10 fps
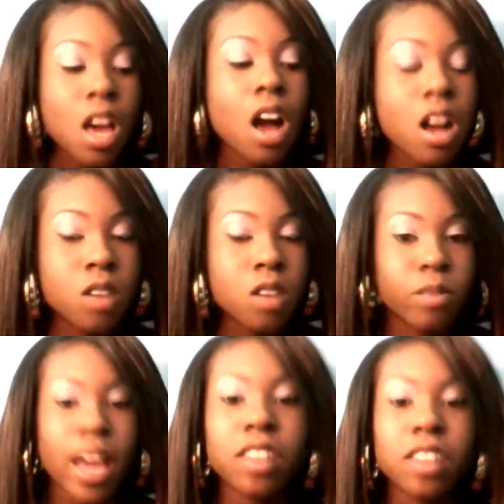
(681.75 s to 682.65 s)
Oh,
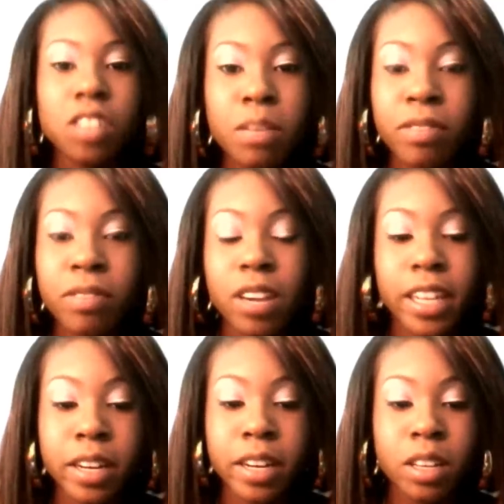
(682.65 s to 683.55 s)
actually, before I
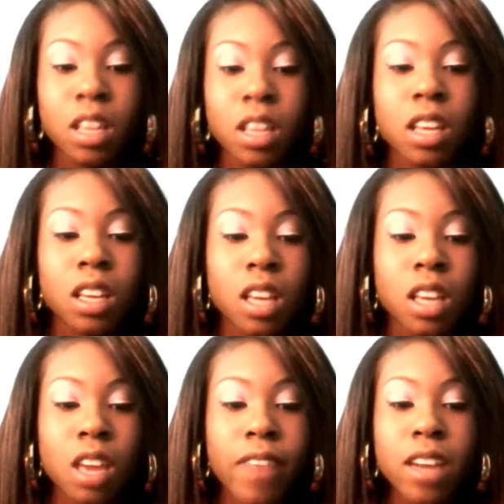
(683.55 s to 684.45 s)
go,
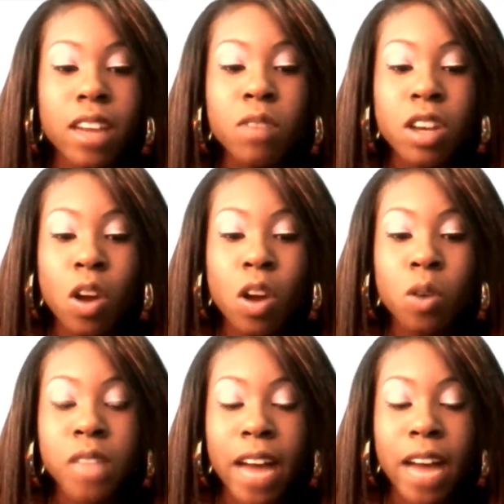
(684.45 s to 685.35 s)
if anyone
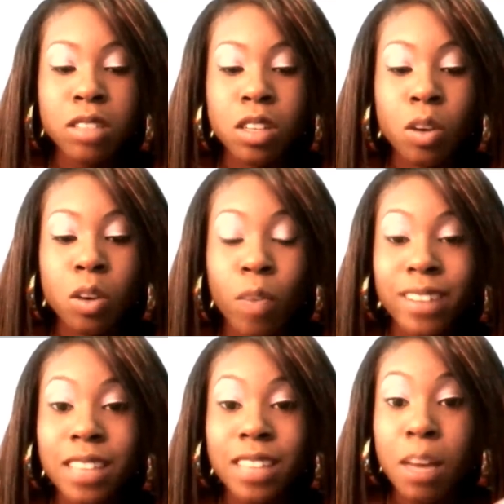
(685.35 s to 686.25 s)
knows how to
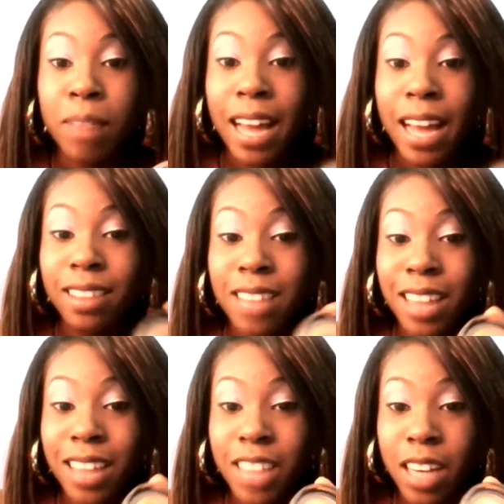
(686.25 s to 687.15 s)
correctly apply this
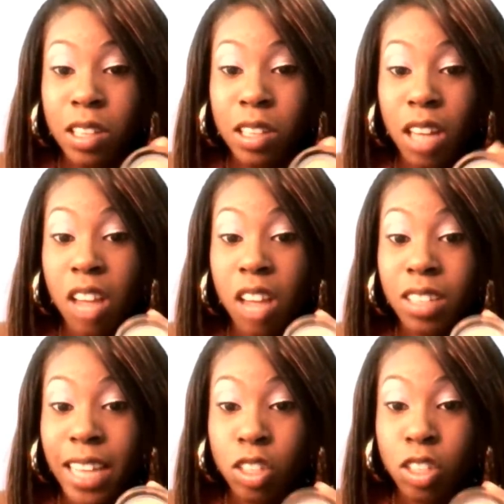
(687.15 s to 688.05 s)
eyeshadow, the color
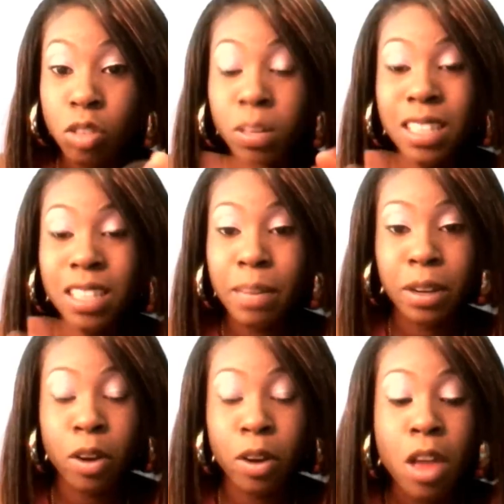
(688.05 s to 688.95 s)
tattoo, please let me
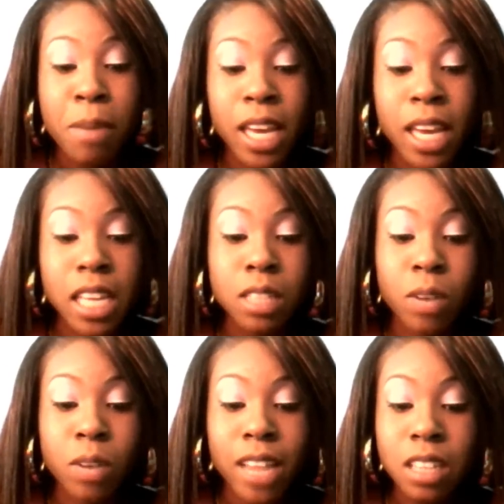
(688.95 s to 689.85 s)
know. Because
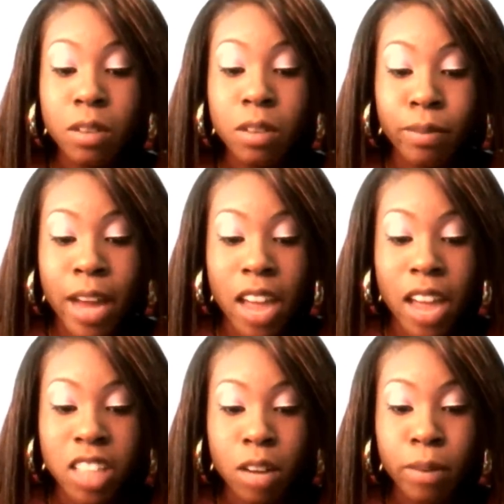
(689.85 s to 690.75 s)
when I did it with my
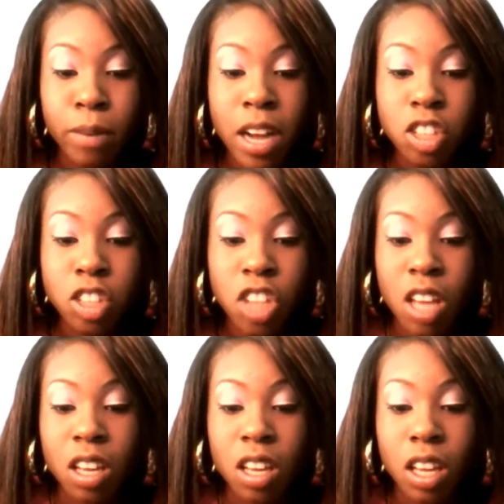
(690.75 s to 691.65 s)
eyeshadow brush,
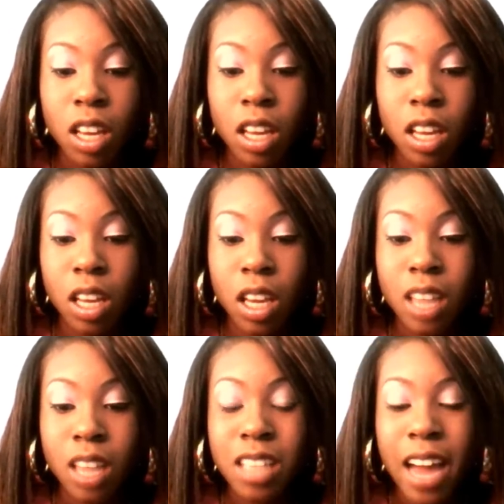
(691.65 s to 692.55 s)

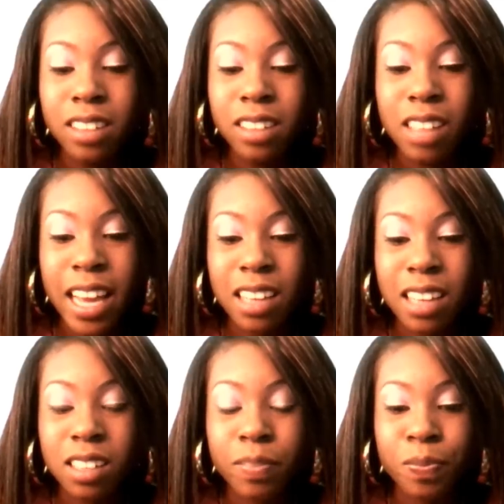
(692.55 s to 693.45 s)
it's kind of like